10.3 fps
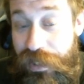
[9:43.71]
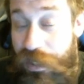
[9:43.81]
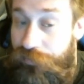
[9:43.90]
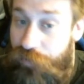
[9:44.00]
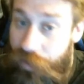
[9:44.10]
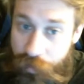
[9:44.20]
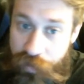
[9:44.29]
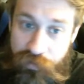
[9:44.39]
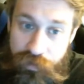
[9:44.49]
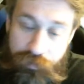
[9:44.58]
And if you don't
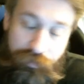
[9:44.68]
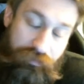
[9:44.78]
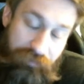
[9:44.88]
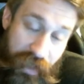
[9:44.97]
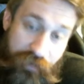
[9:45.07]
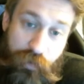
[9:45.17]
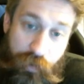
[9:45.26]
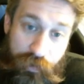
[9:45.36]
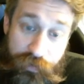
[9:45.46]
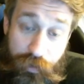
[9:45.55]
want to, that's
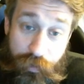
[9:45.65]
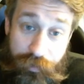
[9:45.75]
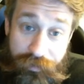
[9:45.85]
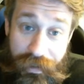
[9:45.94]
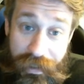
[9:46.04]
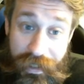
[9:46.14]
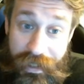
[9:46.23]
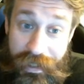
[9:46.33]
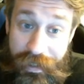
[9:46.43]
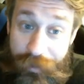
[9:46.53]
cool too.
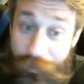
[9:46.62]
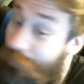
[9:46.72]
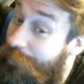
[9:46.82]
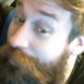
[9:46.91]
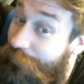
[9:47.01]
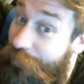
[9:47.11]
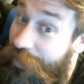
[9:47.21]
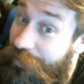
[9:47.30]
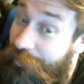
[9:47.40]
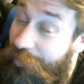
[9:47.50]
I would
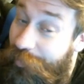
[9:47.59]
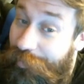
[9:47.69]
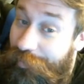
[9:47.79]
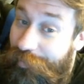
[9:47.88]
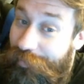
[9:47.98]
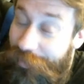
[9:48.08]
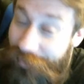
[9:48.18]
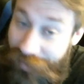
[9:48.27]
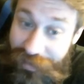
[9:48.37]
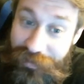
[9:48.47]
prefer it, but
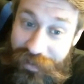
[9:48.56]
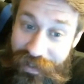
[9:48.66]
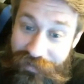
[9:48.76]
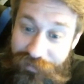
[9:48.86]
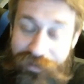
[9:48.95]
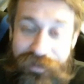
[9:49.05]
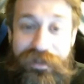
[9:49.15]
thank you guys.